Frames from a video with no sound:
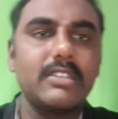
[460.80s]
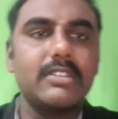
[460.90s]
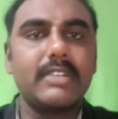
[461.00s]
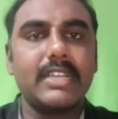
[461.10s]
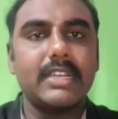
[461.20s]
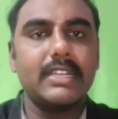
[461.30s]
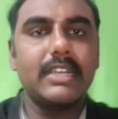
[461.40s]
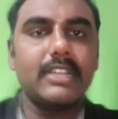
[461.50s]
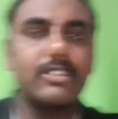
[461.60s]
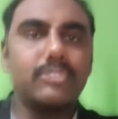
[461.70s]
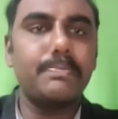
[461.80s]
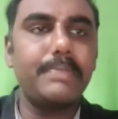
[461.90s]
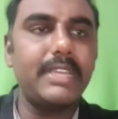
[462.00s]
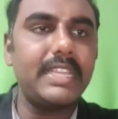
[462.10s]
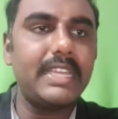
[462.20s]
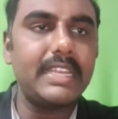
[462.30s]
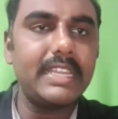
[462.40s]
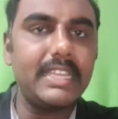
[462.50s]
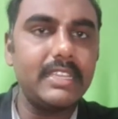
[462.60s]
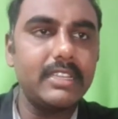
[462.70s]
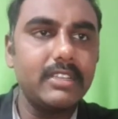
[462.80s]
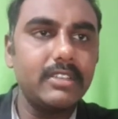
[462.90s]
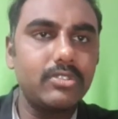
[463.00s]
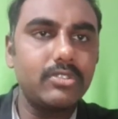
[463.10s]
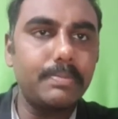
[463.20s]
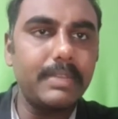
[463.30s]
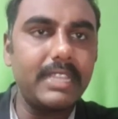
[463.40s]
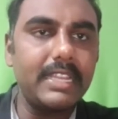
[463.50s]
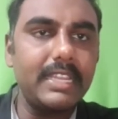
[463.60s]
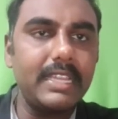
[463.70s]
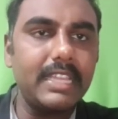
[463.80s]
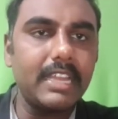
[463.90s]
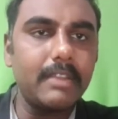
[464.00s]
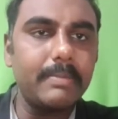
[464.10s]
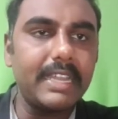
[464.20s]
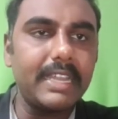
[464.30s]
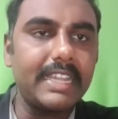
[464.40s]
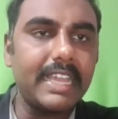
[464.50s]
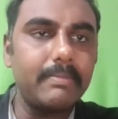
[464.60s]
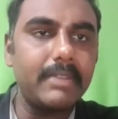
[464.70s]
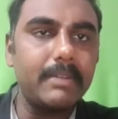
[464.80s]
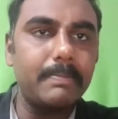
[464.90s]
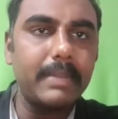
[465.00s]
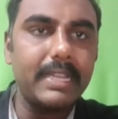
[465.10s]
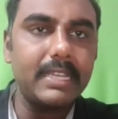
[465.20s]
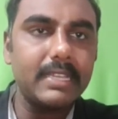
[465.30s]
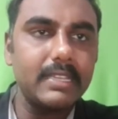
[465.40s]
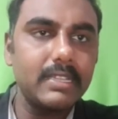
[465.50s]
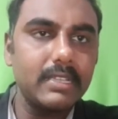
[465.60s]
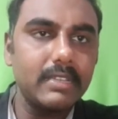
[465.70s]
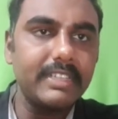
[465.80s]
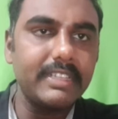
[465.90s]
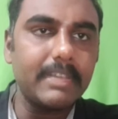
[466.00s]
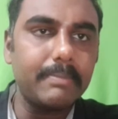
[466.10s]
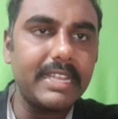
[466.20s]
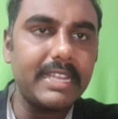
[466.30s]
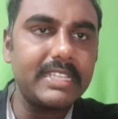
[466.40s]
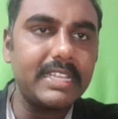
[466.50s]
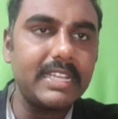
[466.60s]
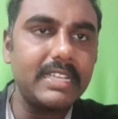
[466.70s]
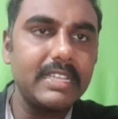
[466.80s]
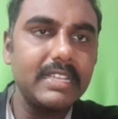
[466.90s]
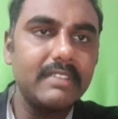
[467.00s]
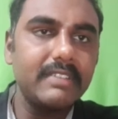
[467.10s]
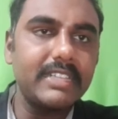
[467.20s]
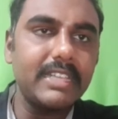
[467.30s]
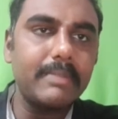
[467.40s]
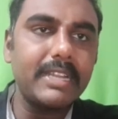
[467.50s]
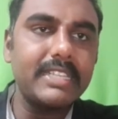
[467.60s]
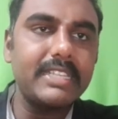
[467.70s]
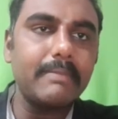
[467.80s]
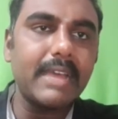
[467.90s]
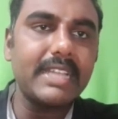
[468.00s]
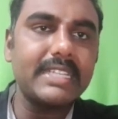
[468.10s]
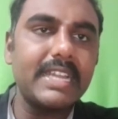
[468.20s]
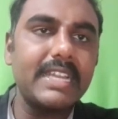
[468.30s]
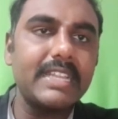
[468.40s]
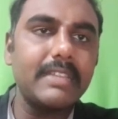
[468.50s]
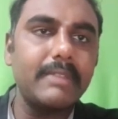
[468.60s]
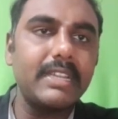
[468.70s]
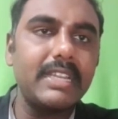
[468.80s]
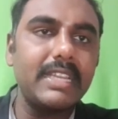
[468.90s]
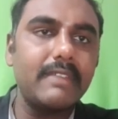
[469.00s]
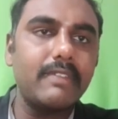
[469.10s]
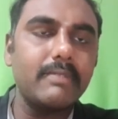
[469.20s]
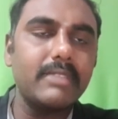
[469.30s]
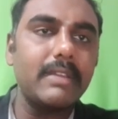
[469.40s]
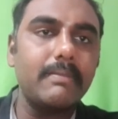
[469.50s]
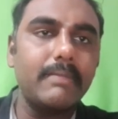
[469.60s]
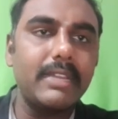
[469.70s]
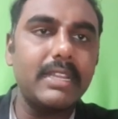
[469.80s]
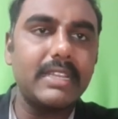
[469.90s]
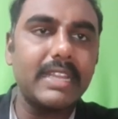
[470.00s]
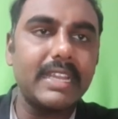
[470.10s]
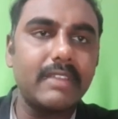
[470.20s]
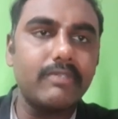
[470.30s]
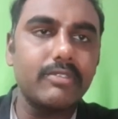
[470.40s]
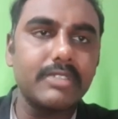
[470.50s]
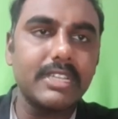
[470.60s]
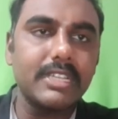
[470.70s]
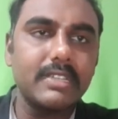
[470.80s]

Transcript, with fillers: okay and superiorly superiorly there will be a tegmen plate which separates the which separates the mastoid and the middle ear from the middle cranial fossa.